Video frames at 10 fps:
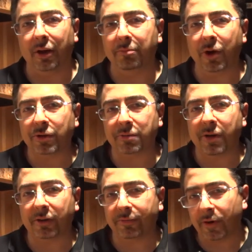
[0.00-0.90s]
Most
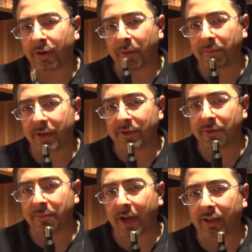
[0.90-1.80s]
microphone companies
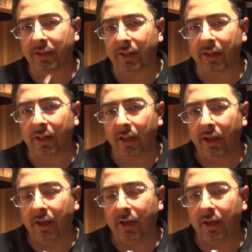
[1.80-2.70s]
that make a little
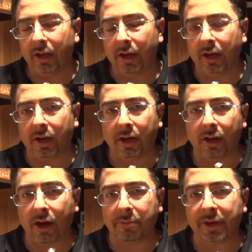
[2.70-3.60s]

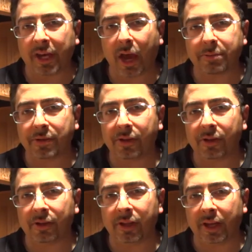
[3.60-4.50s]
Omni
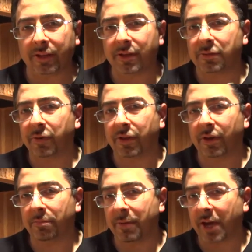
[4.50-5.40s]
capsule like this with
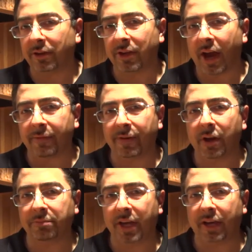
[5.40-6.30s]
a metal
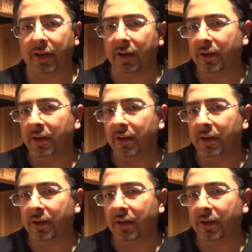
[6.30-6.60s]
diaphragm take a